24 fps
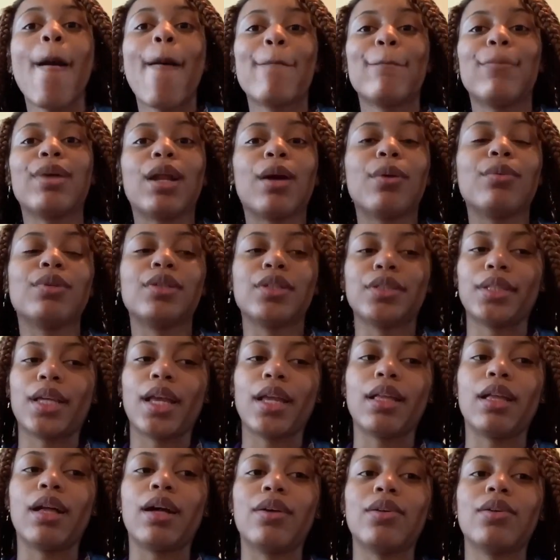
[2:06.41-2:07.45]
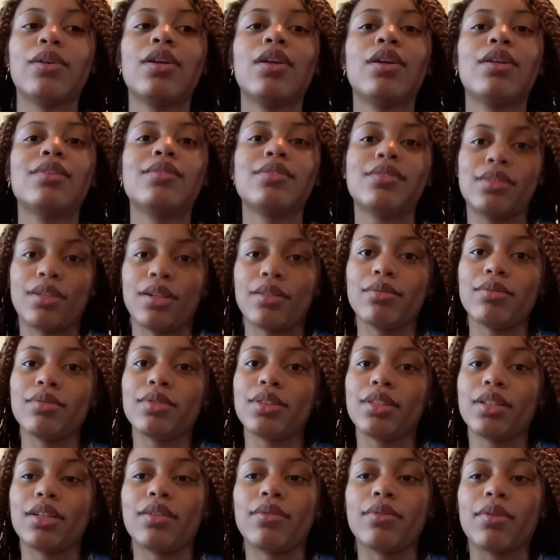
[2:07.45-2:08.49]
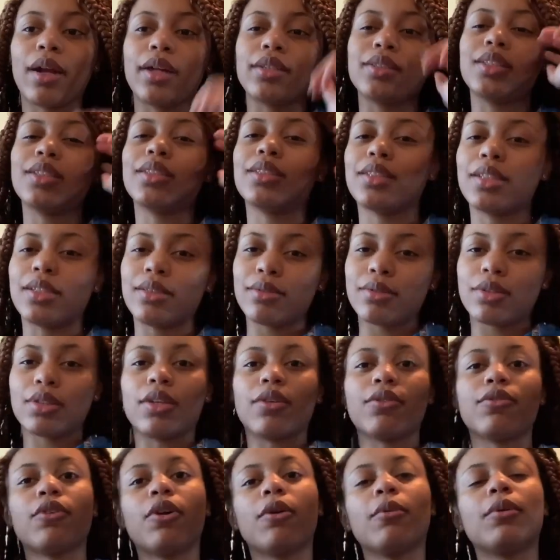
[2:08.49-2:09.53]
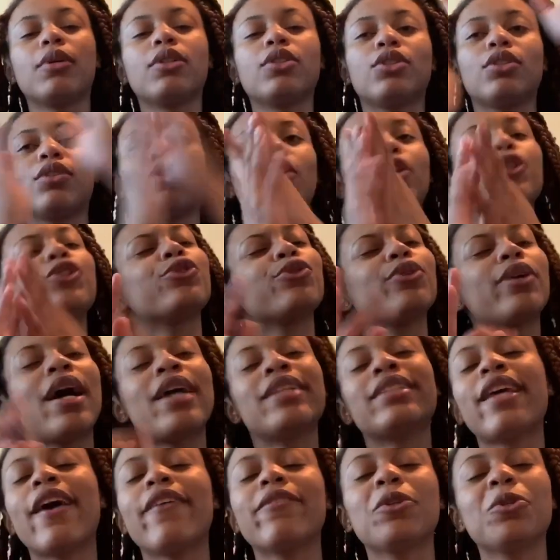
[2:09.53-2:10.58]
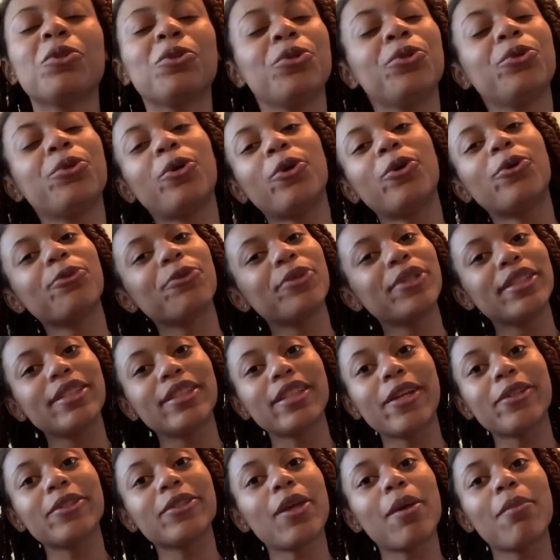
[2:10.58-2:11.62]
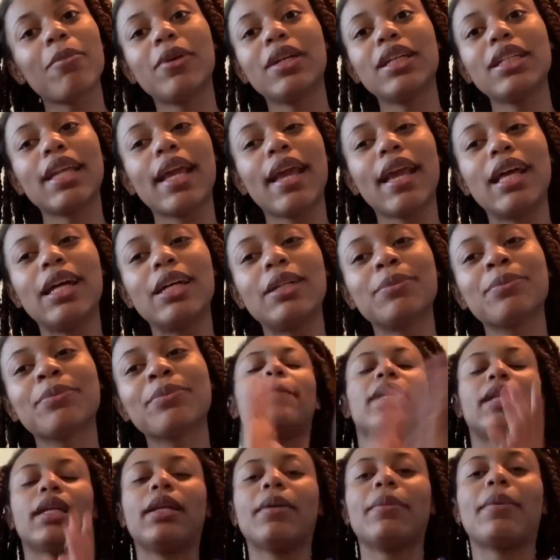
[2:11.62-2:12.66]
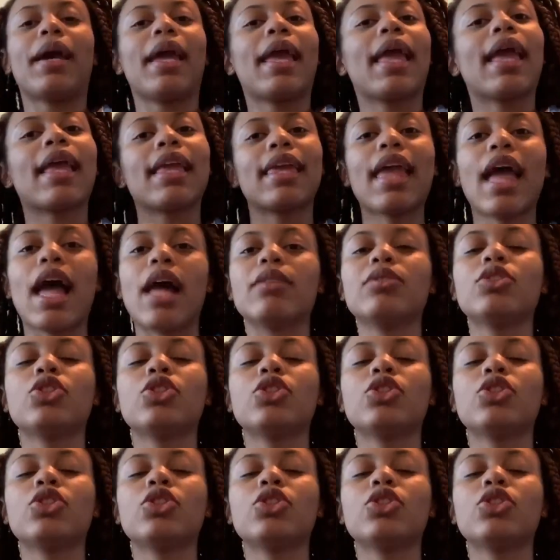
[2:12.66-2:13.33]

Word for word: But I will tell y'all certain stuff where I get certain stuff from, because of course you guys have to do your own research. Come on now. But anyway, yeah,